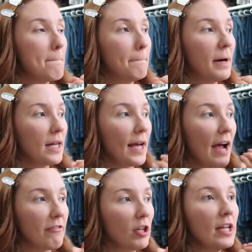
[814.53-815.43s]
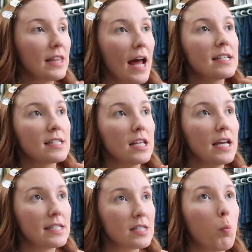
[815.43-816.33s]
but like I feel like that is
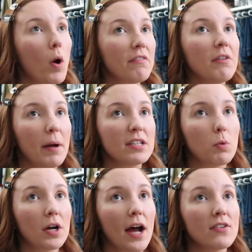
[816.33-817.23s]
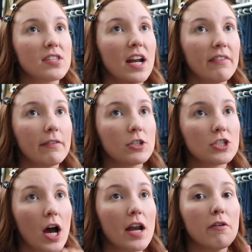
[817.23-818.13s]
it's one of the best workouts that I've ever
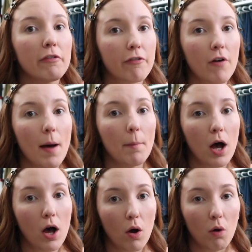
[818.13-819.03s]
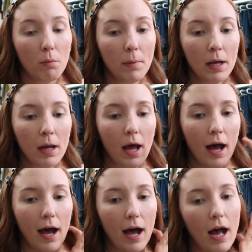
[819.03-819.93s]
done from home um,
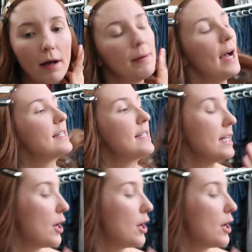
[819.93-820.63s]
I did